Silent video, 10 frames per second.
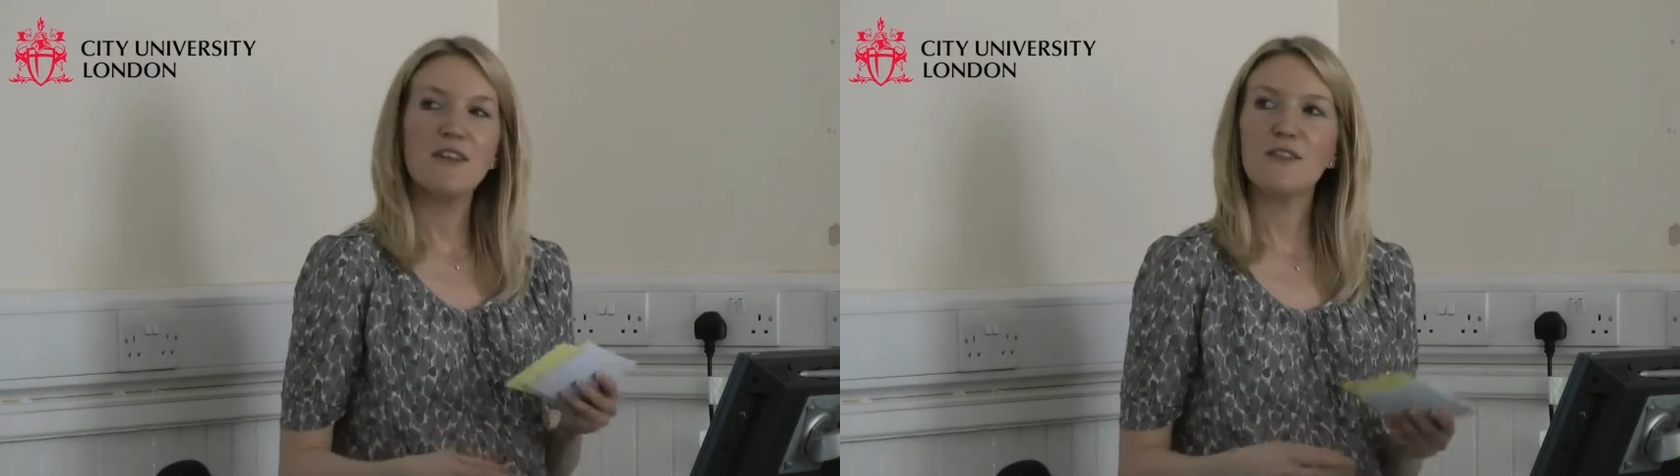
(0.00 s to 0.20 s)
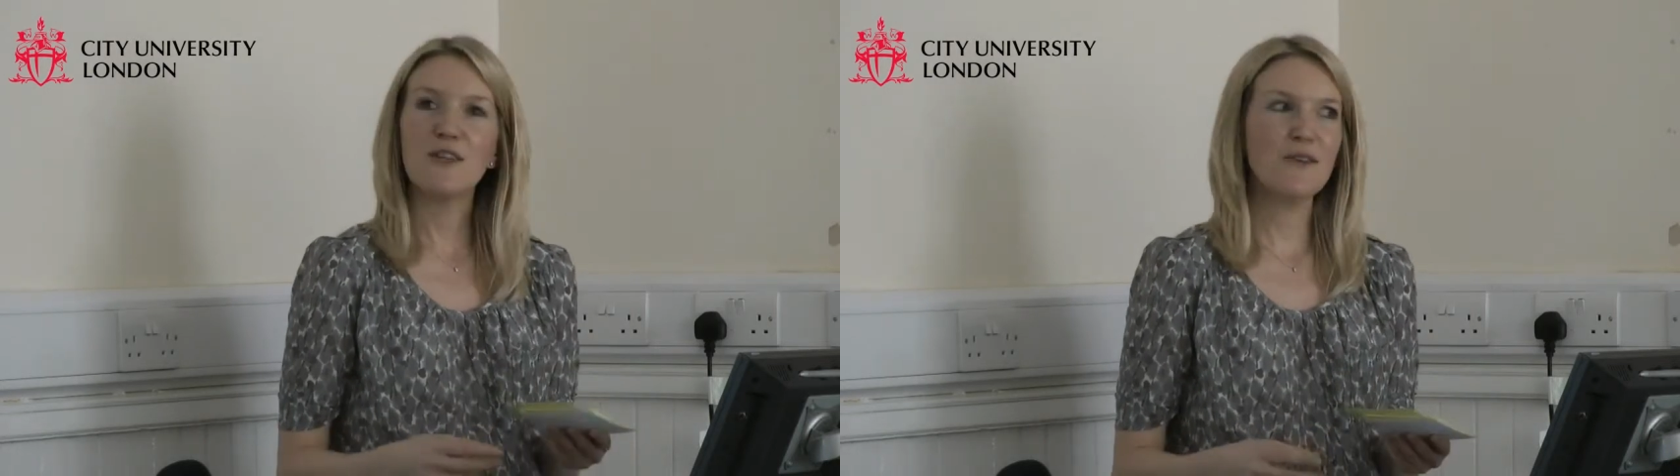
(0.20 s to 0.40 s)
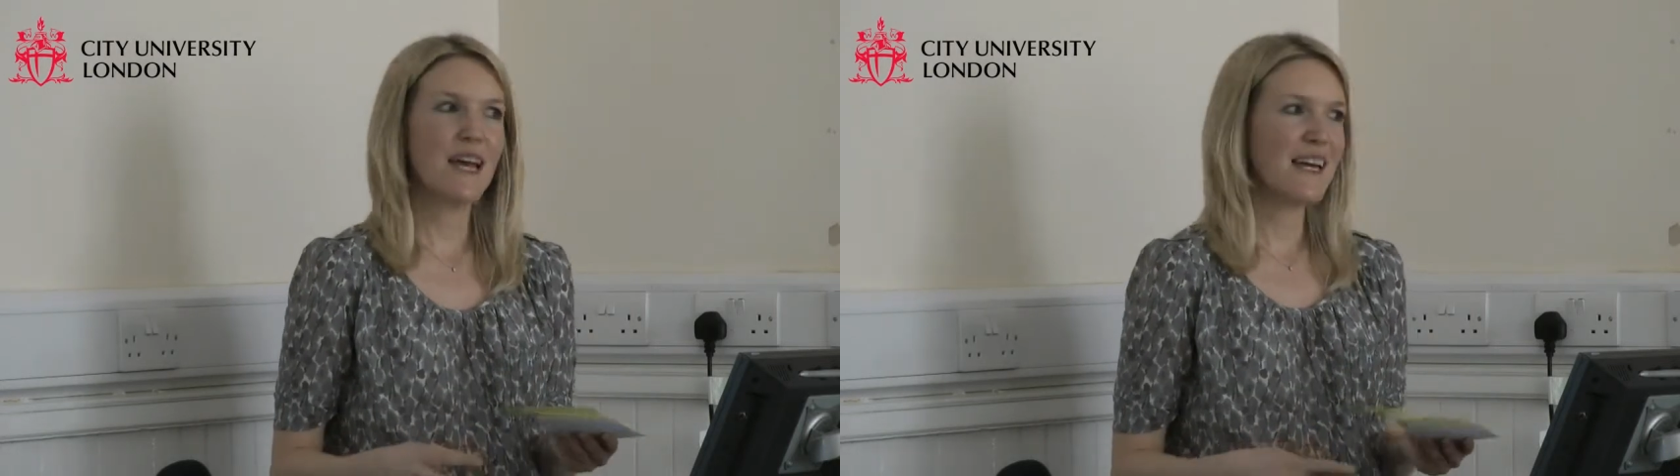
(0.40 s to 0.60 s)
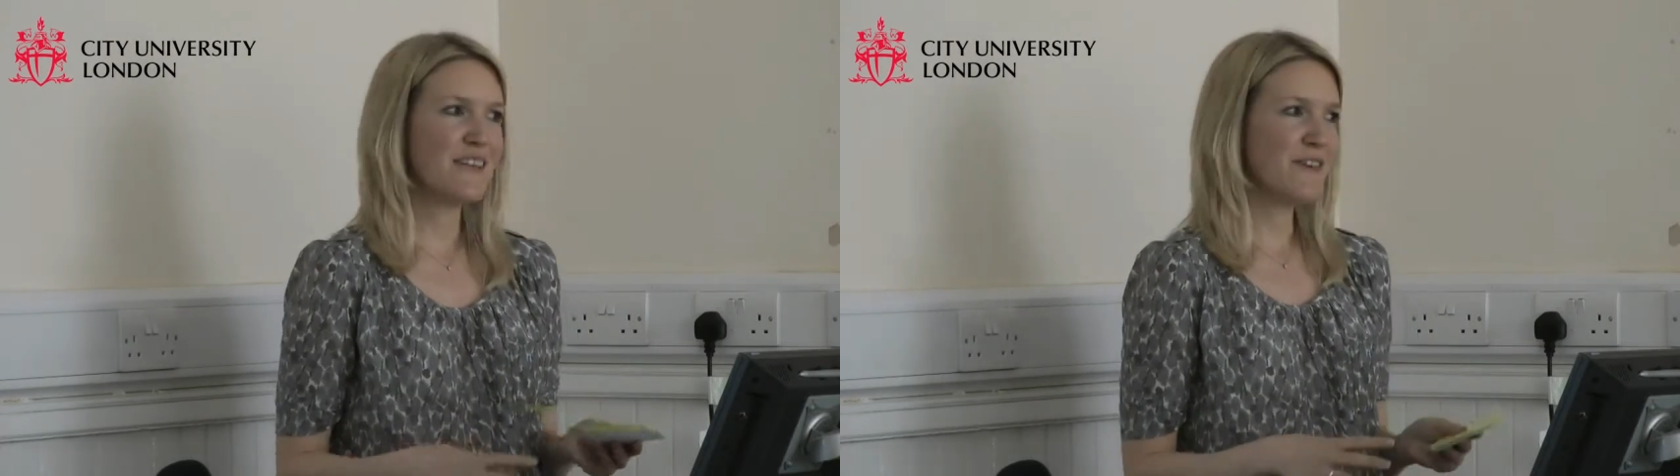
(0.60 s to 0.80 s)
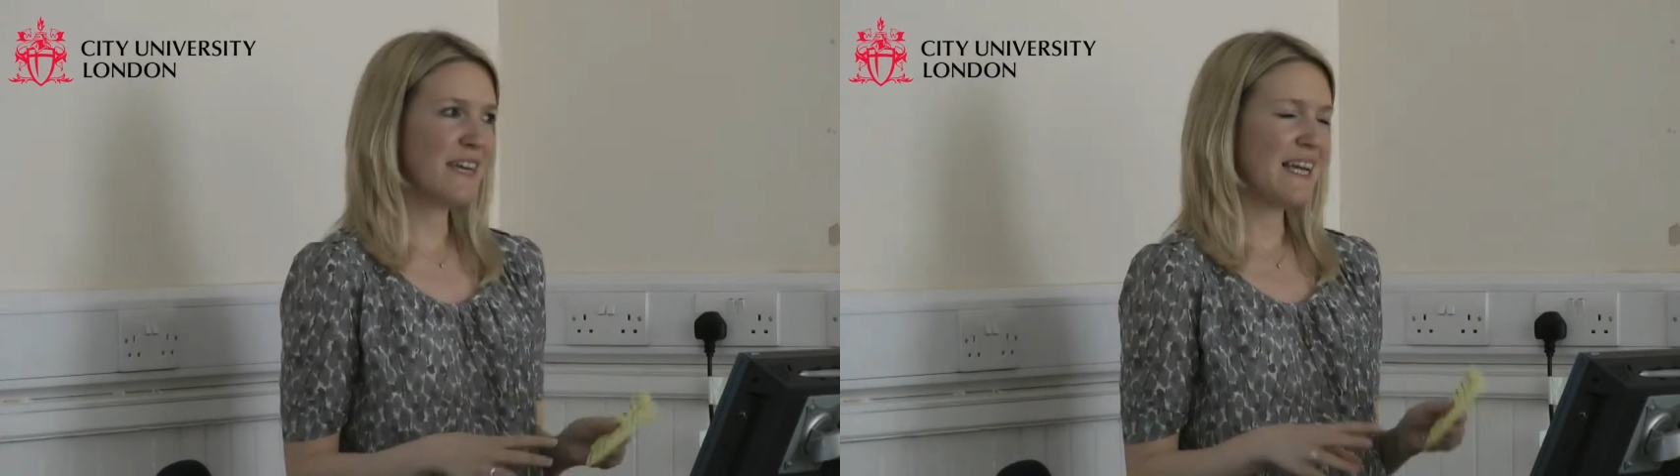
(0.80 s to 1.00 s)
2
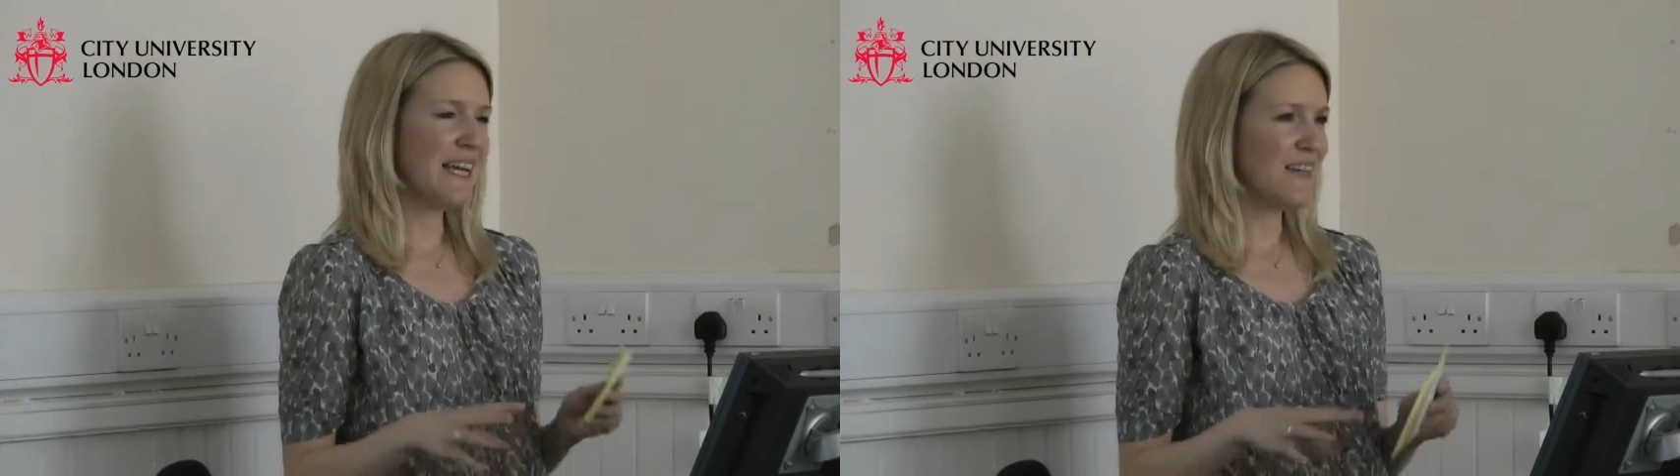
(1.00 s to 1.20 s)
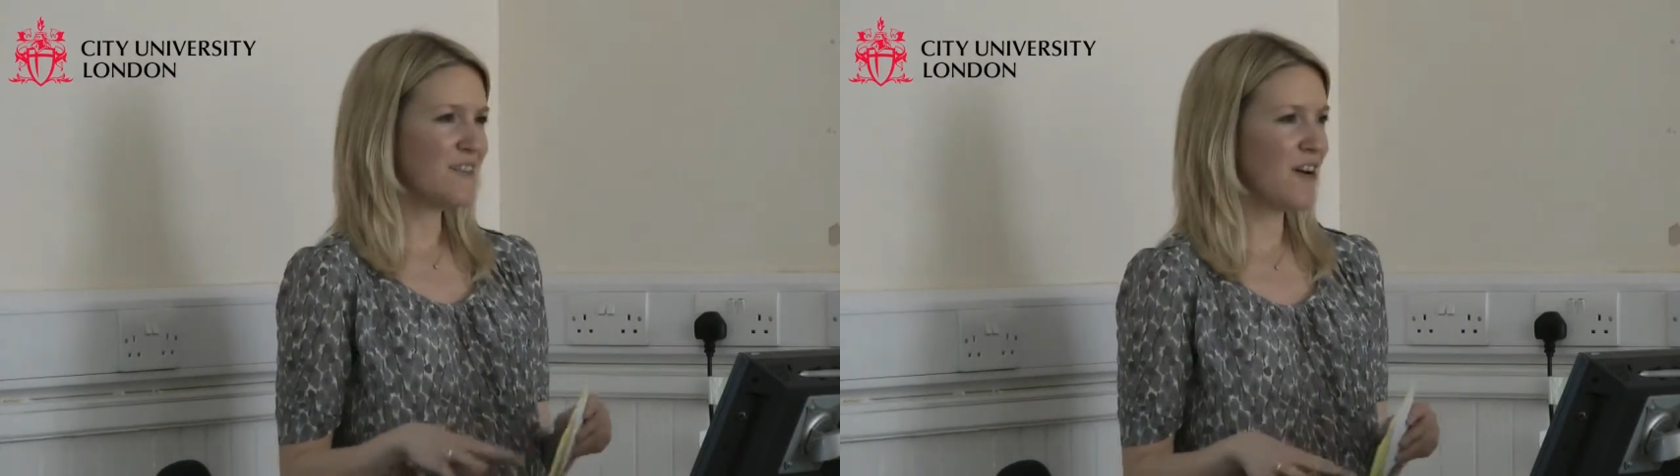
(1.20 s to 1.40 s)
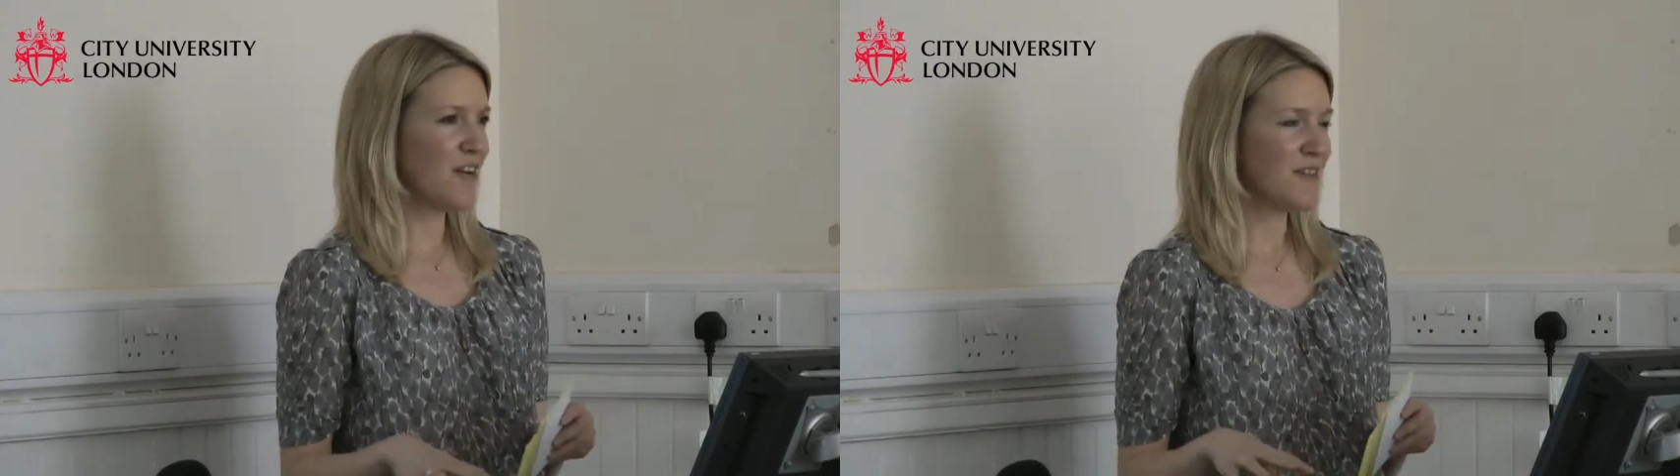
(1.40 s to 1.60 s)
days really in Agile